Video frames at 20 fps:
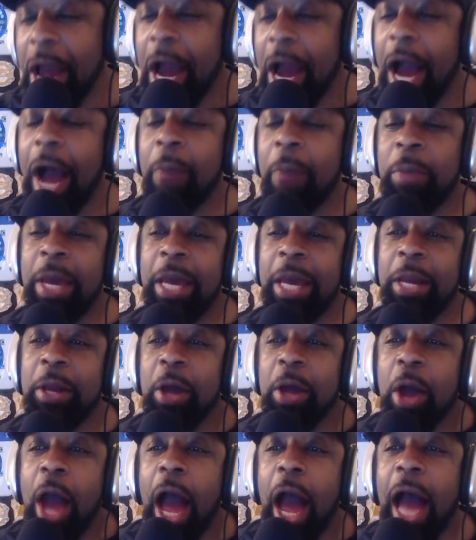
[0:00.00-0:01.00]
I mean,
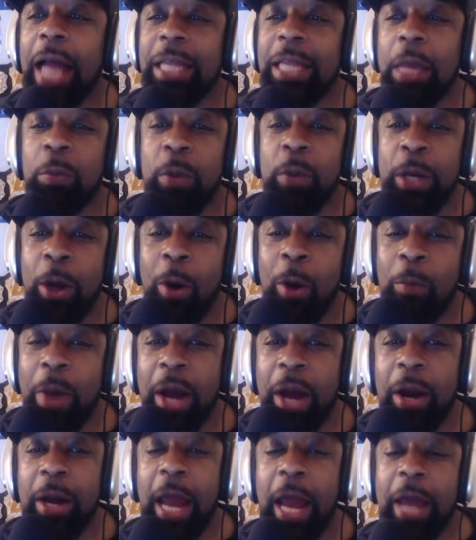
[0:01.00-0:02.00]
I think we know
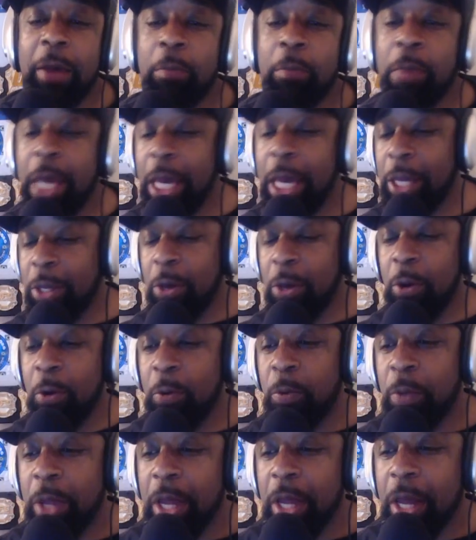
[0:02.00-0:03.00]
better. Like me and
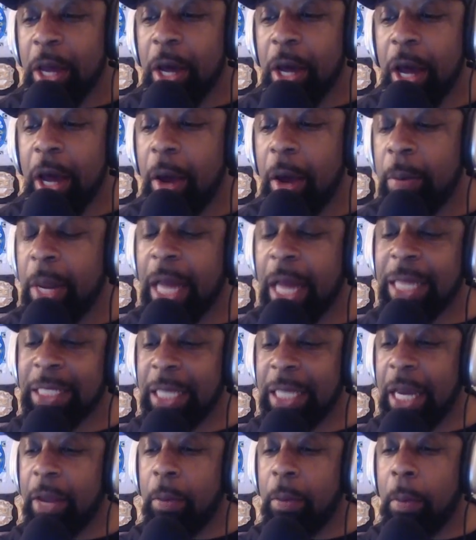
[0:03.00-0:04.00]
you. I mean, like I
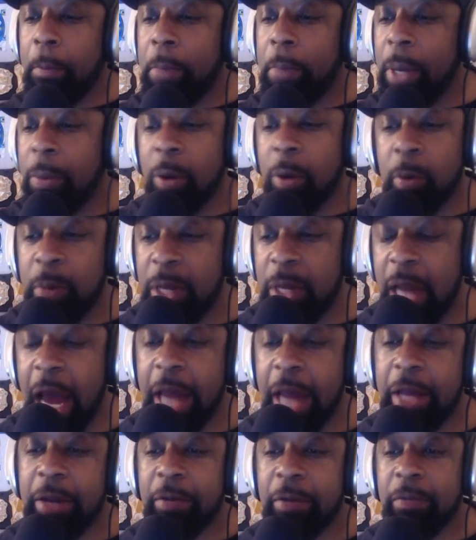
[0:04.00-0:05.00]
said, people could be
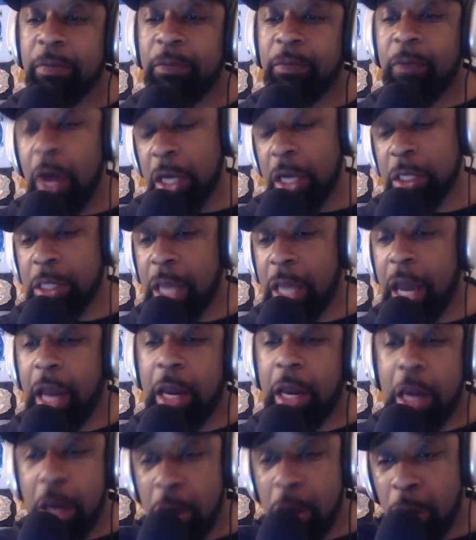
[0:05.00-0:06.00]
like, "Fuck that."
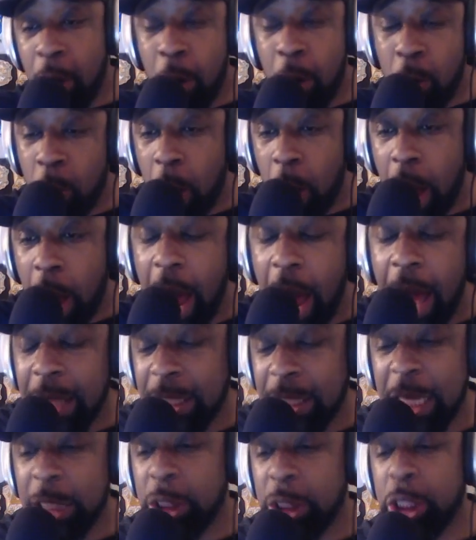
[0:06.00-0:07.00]
I
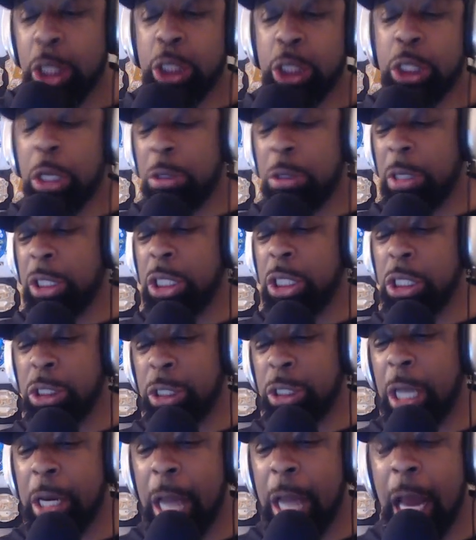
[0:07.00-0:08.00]
think
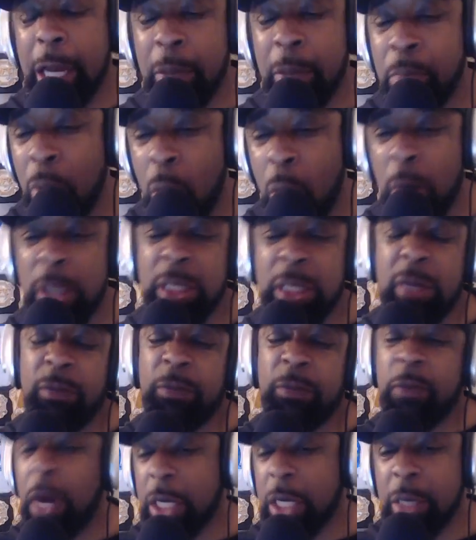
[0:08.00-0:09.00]
Shinsuke Nakamura is the
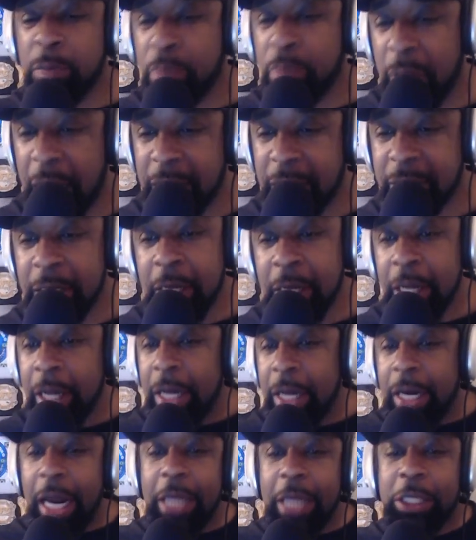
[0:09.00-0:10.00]
fucking best.
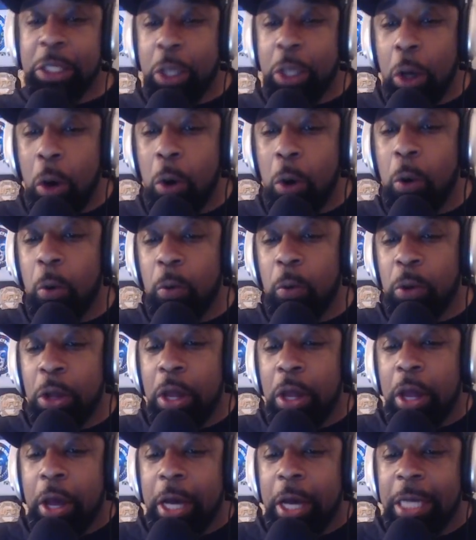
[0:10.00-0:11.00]
That's cool.
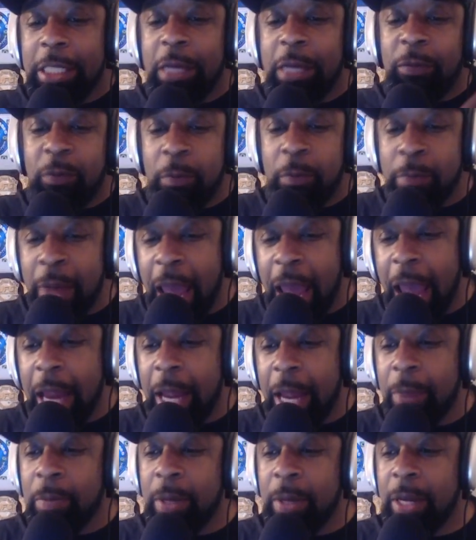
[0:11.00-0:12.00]
It's different from that
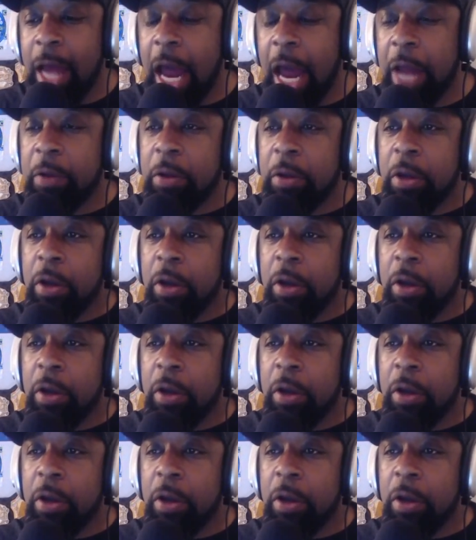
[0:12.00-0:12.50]
and be like,